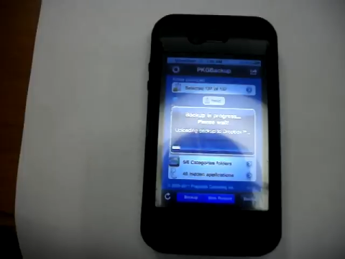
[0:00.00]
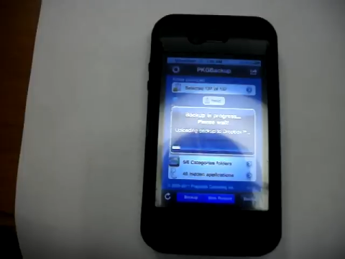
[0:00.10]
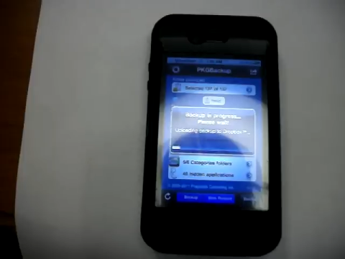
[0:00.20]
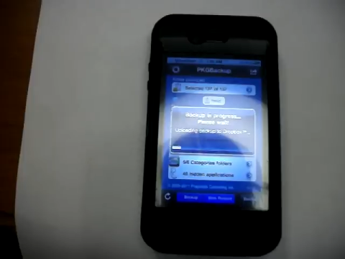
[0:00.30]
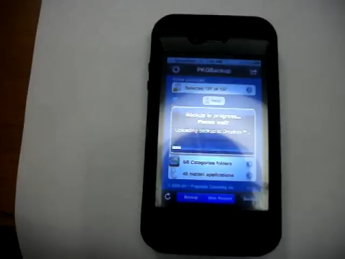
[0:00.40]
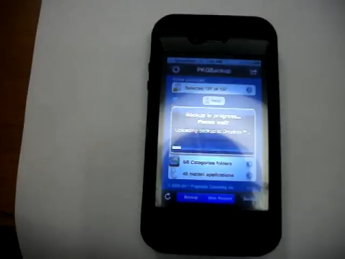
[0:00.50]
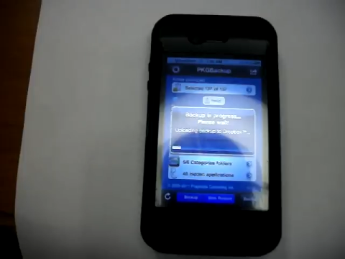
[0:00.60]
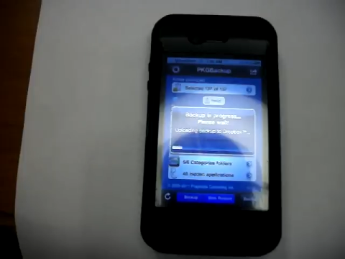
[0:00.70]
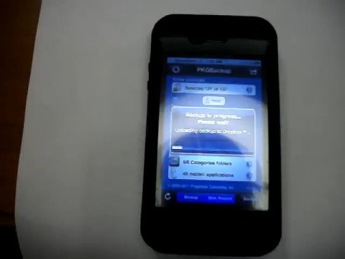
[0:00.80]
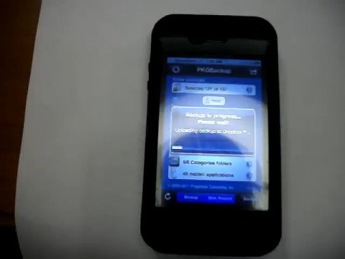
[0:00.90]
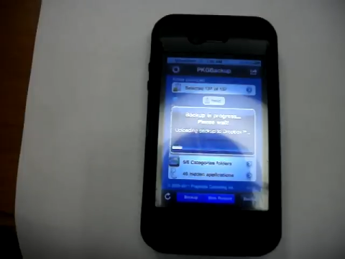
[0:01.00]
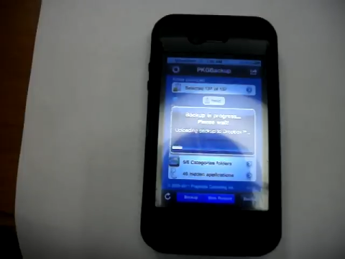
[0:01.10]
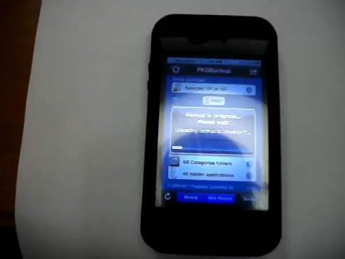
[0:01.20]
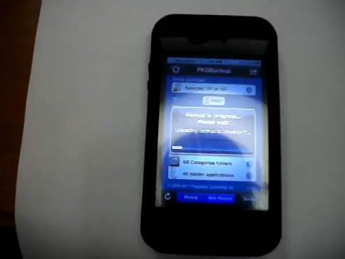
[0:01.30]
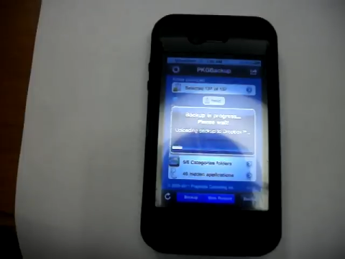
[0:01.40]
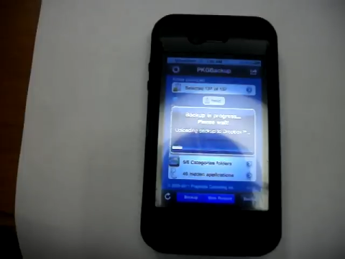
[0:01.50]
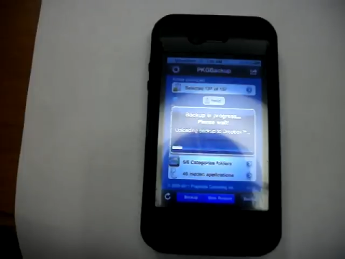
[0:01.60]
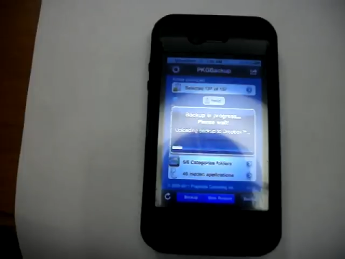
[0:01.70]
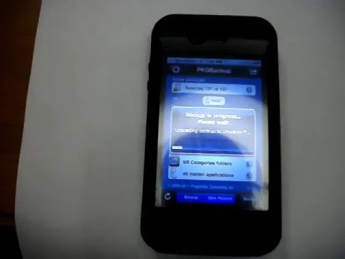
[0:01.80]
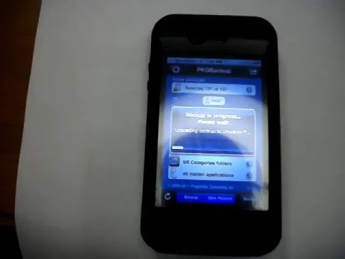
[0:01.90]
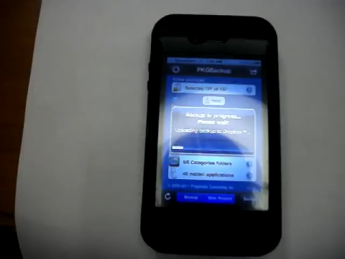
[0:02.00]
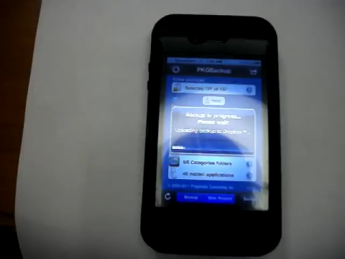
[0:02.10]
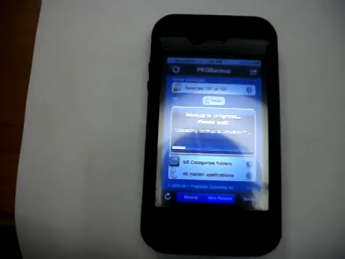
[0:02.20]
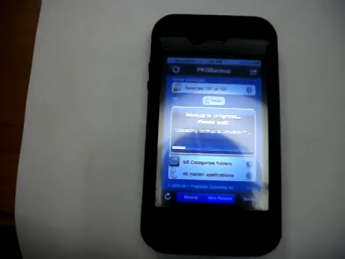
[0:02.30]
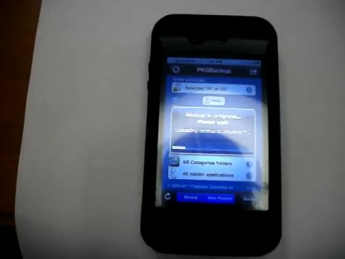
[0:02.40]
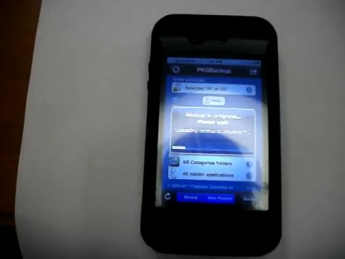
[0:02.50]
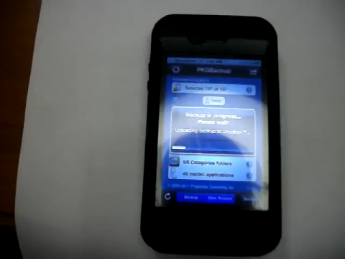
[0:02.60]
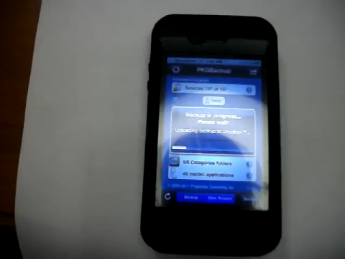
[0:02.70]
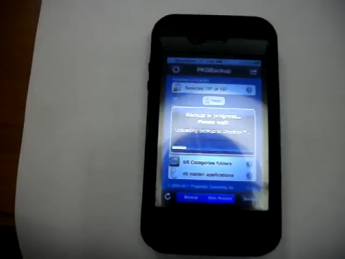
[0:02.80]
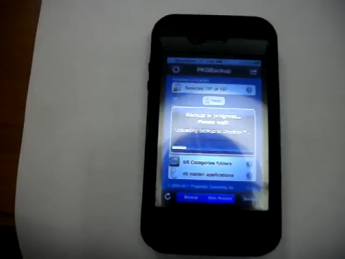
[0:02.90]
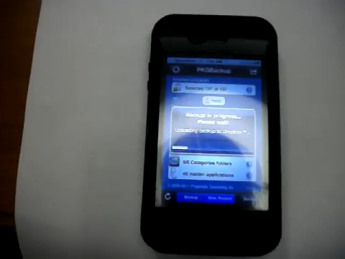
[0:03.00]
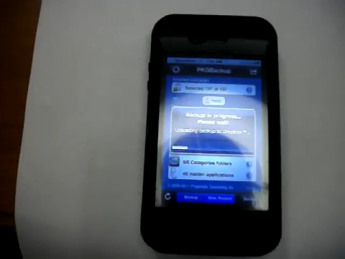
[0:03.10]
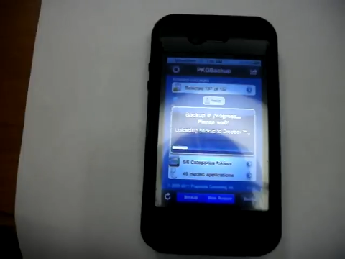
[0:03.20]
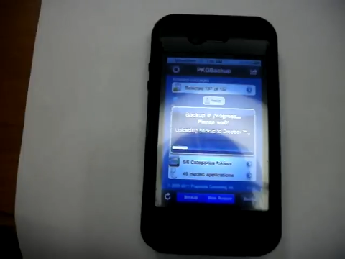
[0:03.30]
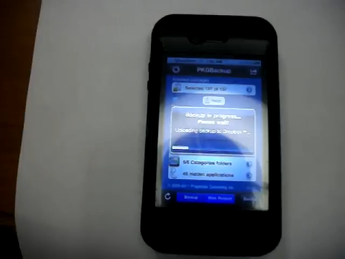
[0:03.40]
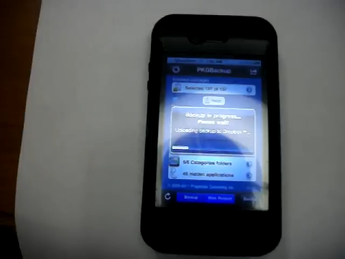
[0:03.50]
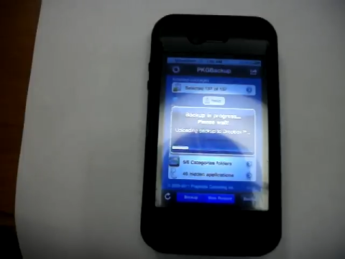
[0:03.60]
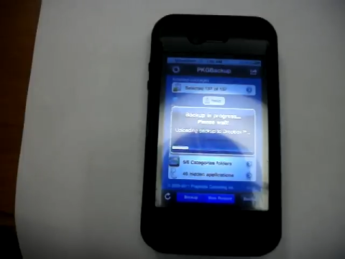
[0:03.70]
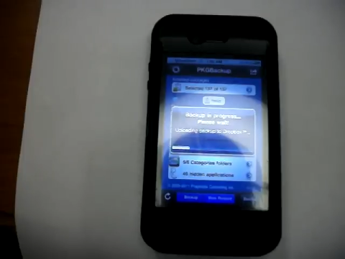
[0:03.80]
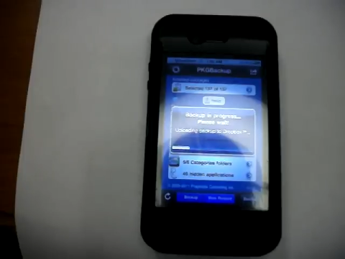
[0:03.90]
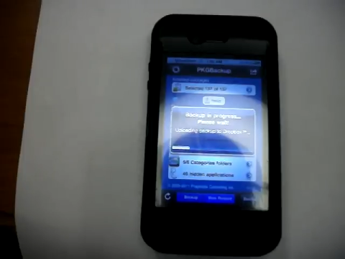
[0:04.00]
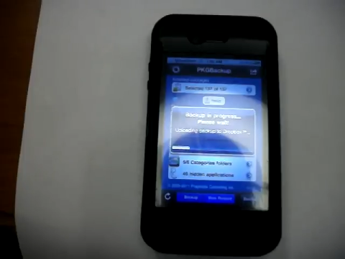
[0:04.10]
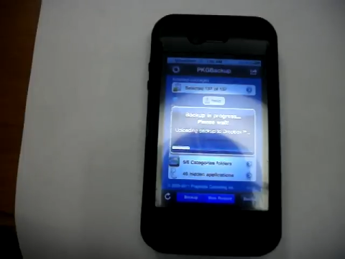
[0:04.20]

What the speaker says: (no speaker visible)